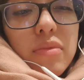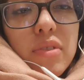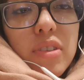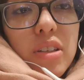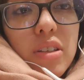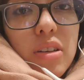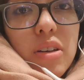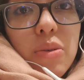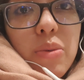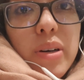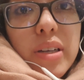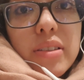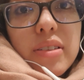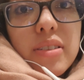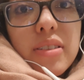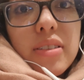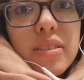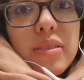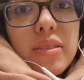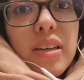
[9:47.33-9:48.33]

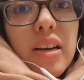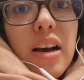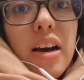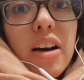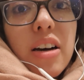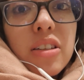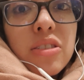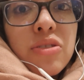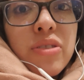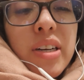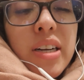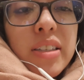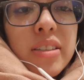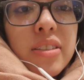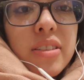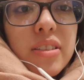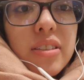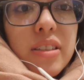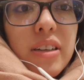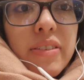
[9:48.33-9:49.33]
what's
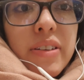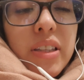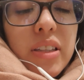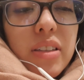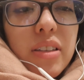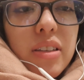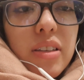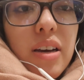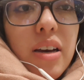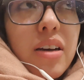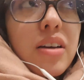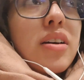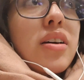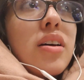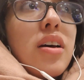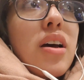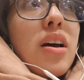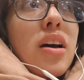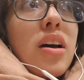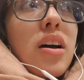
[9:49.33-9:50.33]

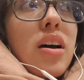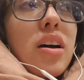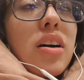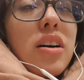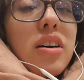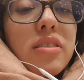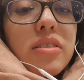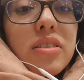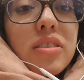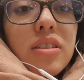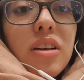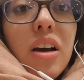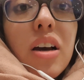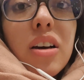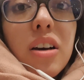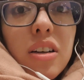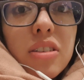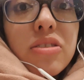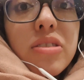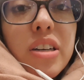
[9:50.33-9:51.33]

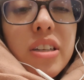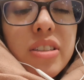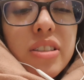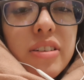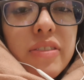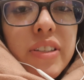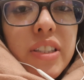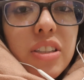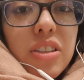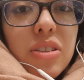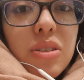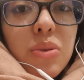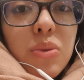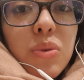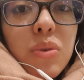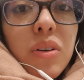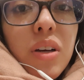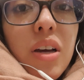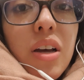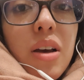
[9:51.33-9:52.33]
172